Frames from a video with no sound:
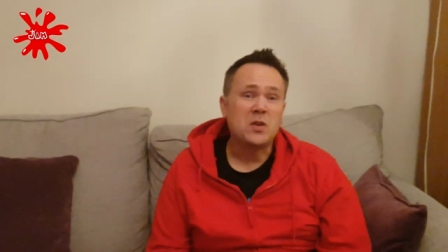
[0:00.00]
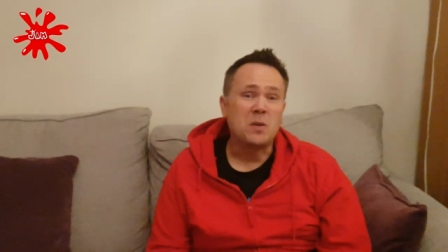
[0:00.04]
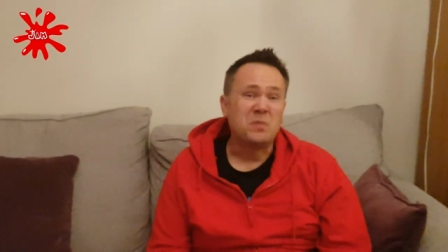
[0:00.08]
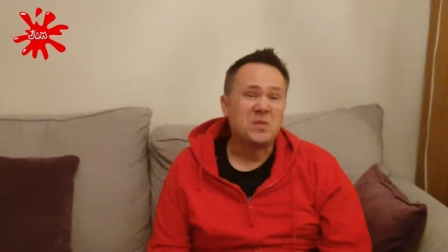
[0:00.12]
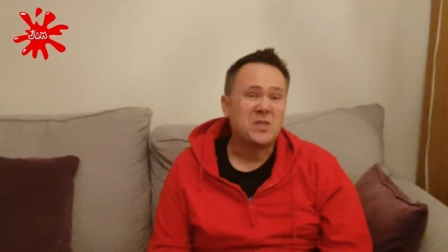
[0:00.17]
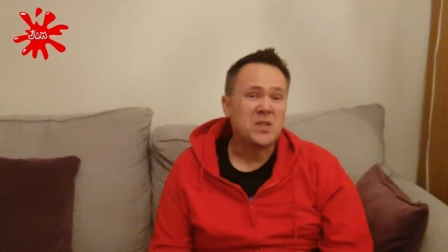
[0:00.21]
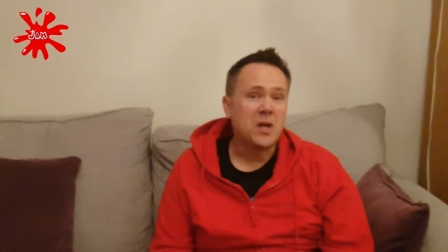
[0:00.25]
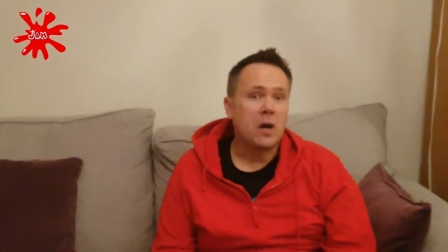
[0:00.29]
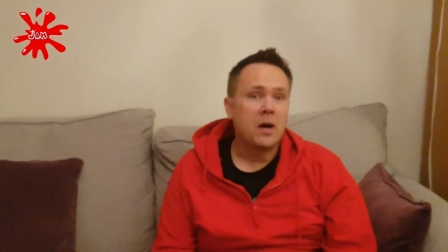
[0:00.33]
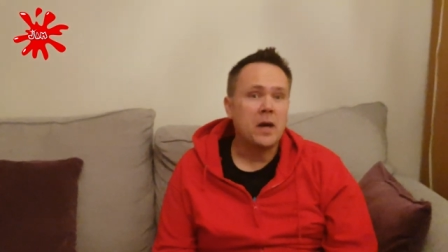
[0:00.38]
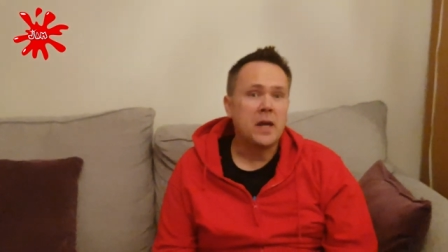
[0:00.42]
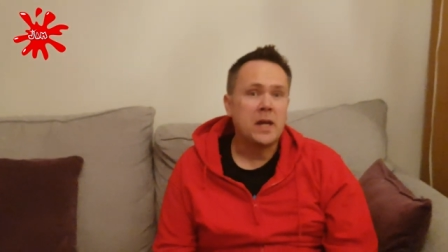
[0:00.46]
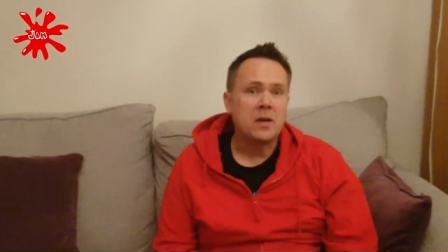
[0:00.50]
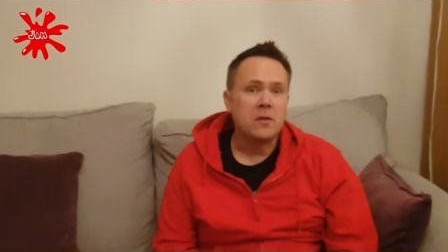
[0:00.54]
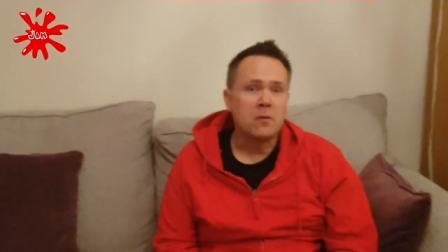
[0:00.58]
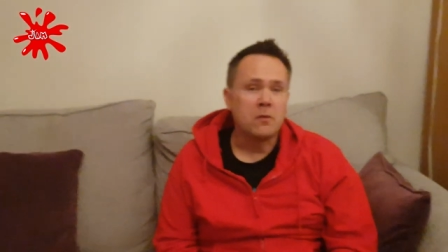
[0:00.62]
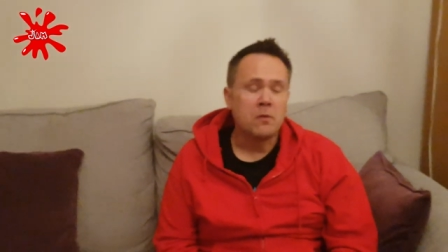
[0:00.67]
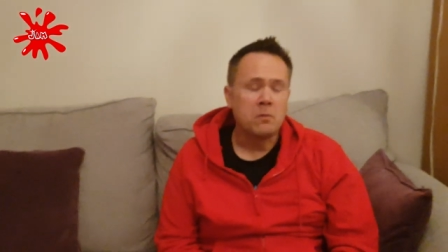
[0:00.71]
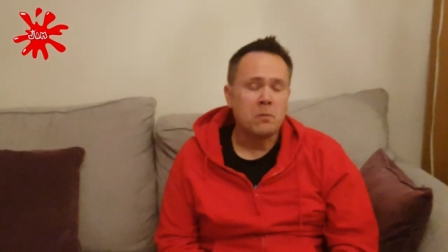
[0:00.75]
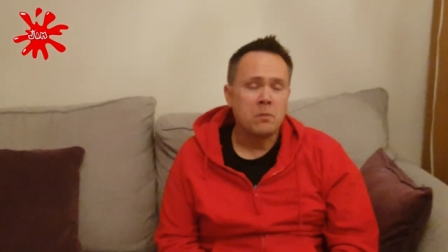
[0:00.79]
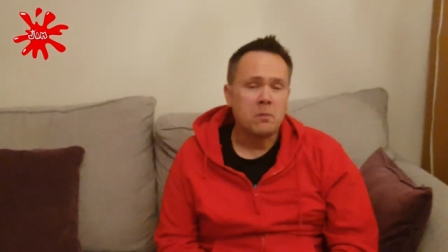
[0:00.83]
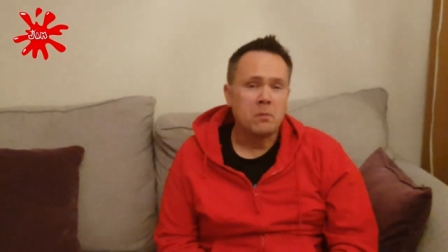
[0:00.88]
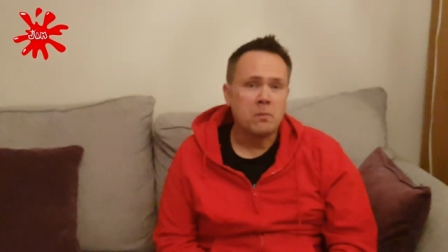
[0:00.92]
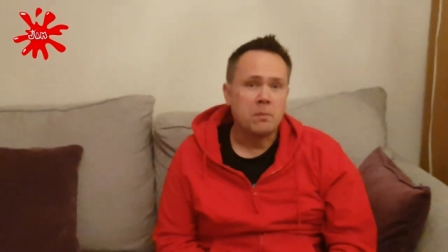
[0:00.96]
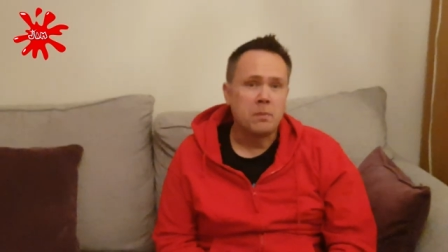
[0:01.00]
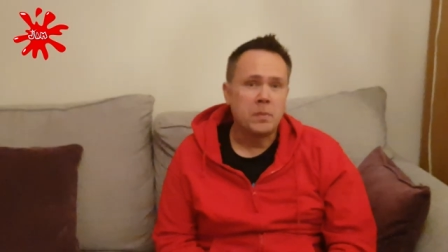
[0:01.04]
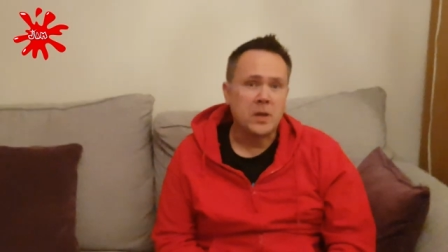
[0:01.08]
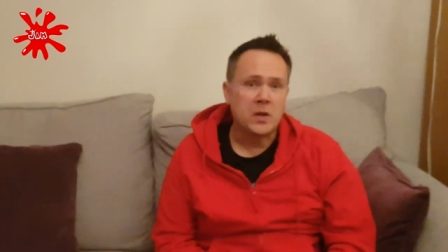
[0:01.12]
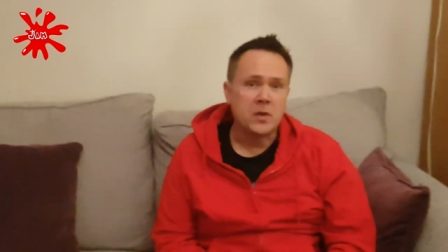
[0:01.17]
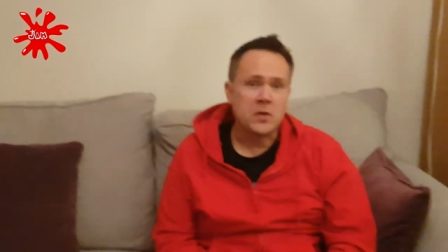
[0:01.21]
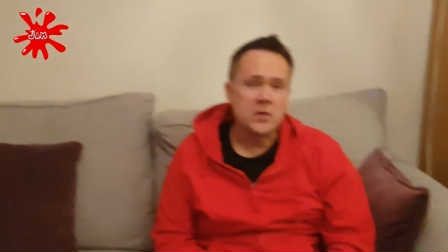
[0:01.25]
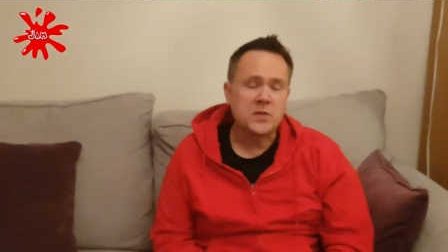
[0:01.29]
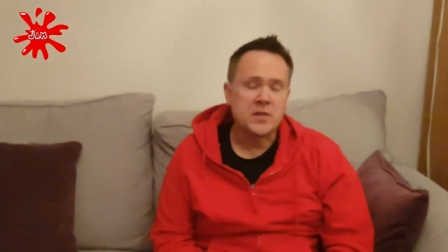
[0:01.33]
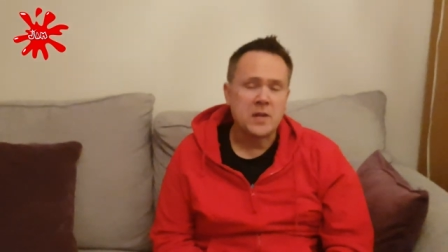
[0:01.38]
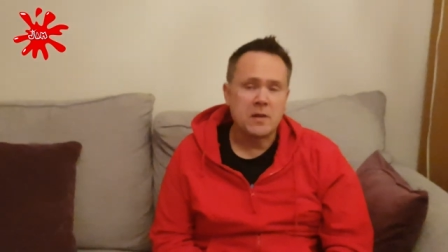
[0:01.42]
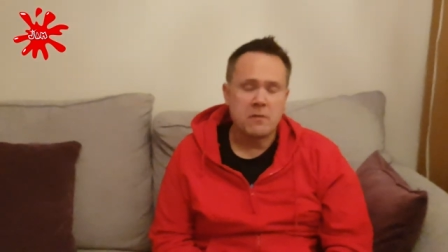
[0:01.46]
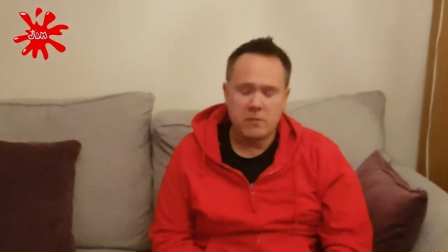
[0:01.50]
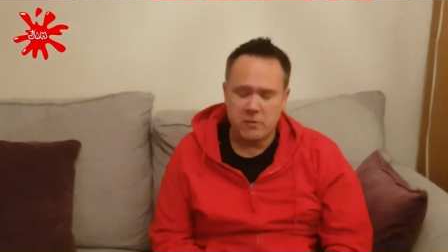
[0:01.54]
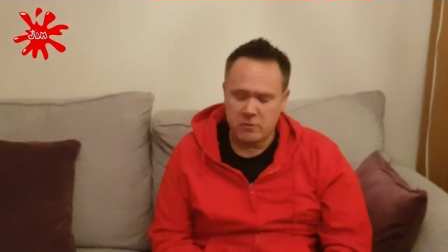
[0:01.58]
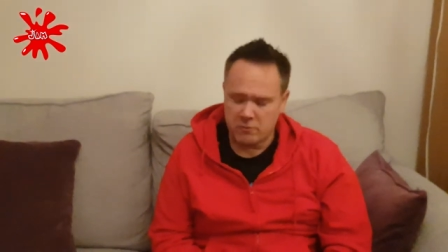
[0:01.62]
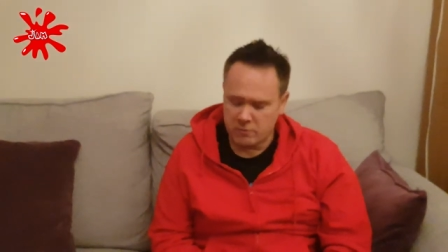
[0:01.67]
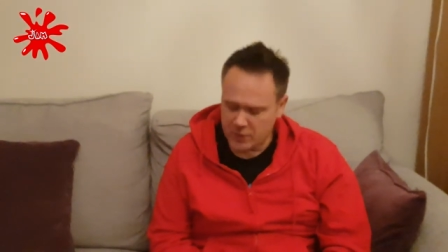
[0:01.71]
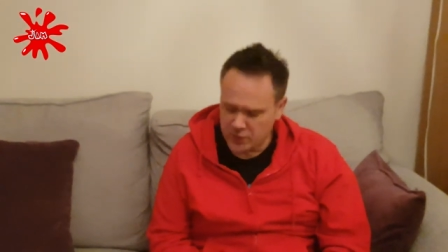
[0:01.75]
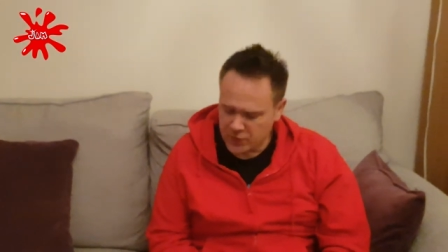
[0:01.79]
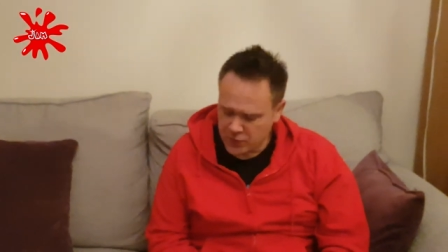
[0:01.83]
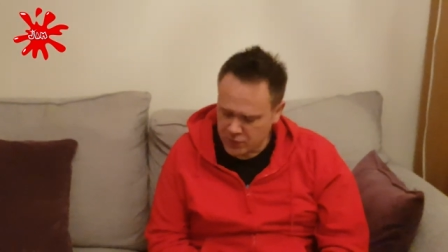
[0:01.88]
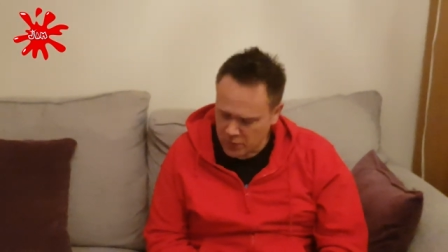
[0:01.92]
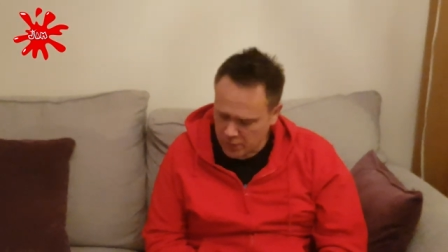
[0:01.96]
up dying because they are a
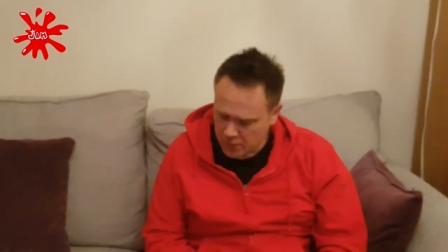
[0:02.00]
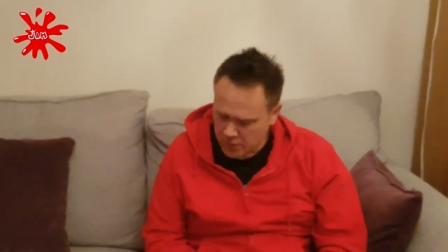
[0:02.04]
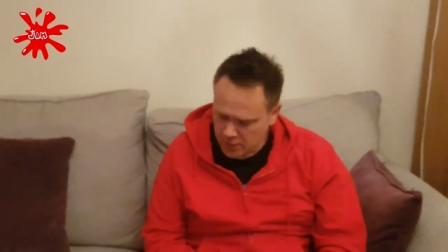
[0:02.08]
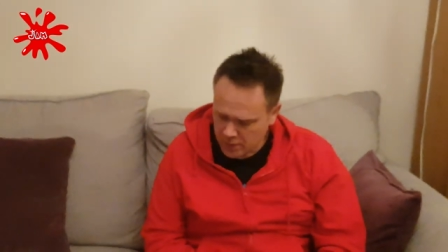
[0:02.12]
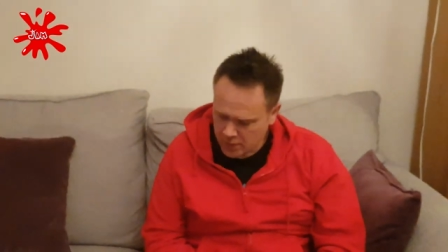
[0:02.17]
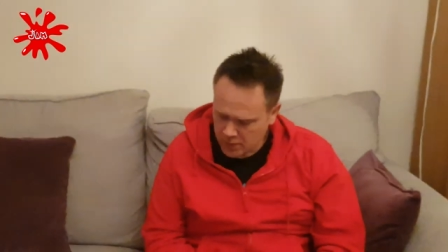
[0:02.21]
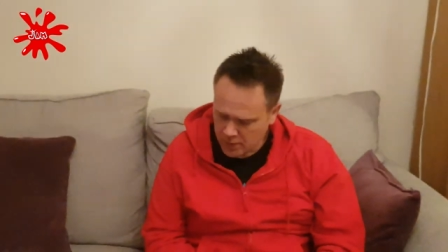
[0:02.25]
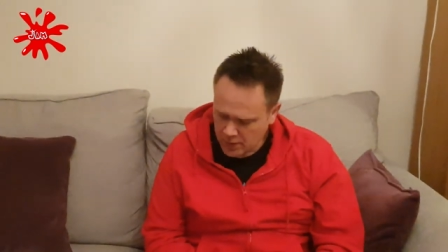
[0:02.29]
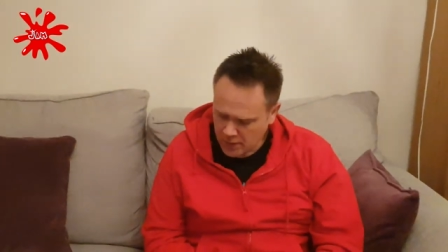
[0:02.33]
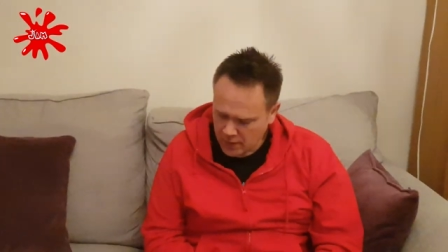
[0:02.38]
Christian.